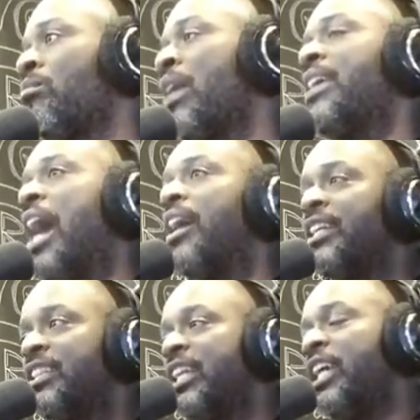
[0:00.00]
And y'all
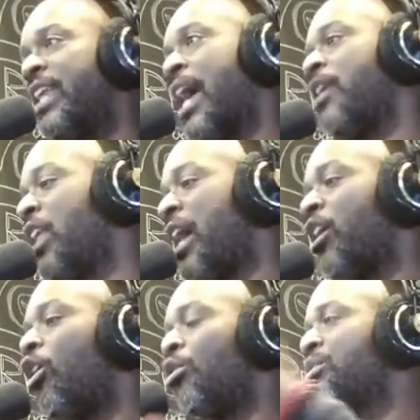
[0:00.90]
didn't see in that that
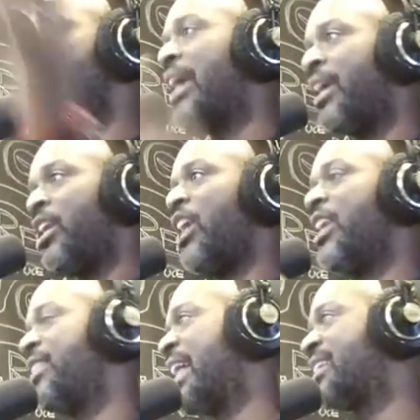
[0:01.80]
whole scene
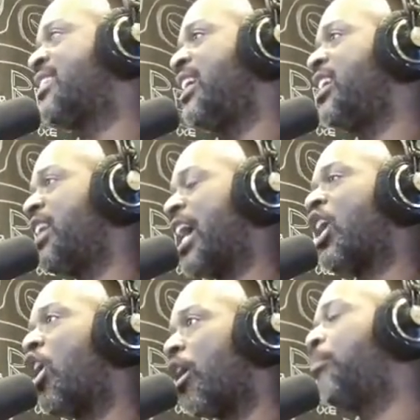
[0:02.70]
in that scene in that
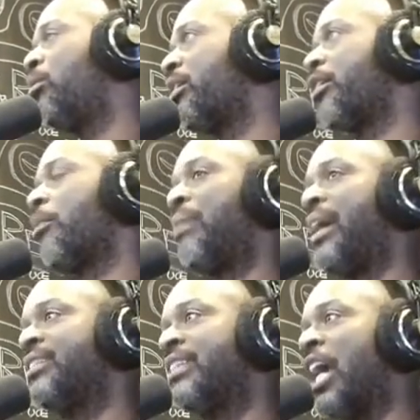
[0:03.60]
car pulling her
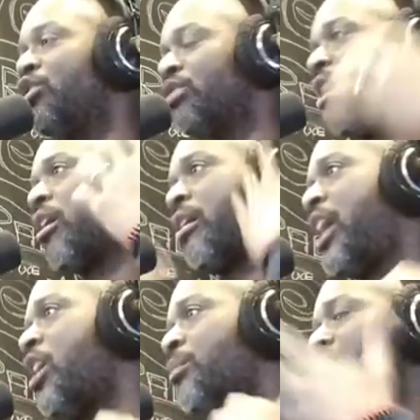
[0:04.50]
pants down. You saw her
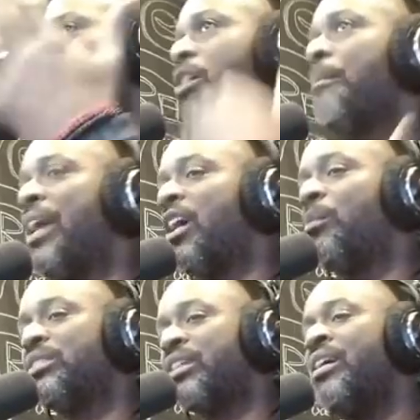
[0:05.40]
hair was done, her
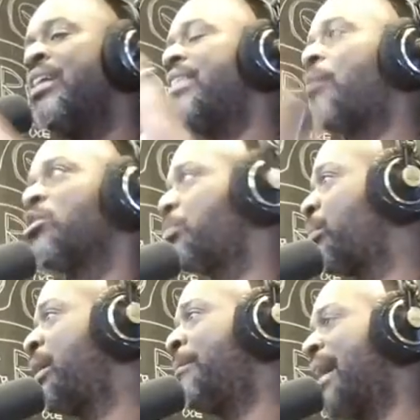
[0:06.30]
makeup was done. That was
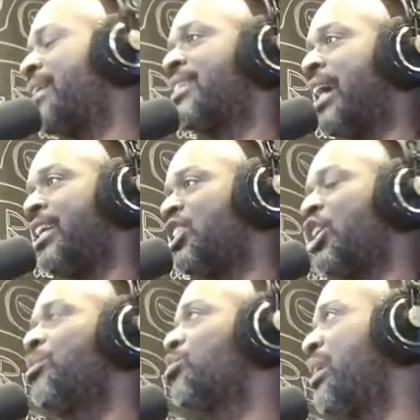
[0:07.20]
premeditated.
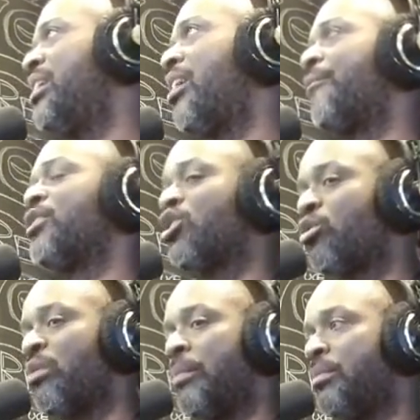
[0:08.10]
She was reading off a
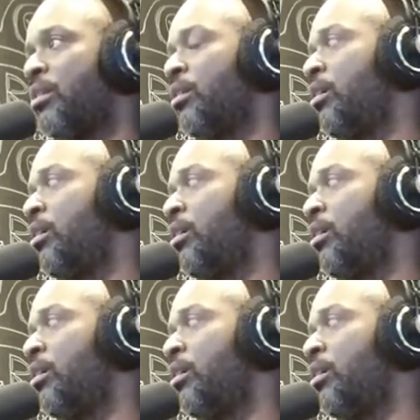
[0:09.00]
script.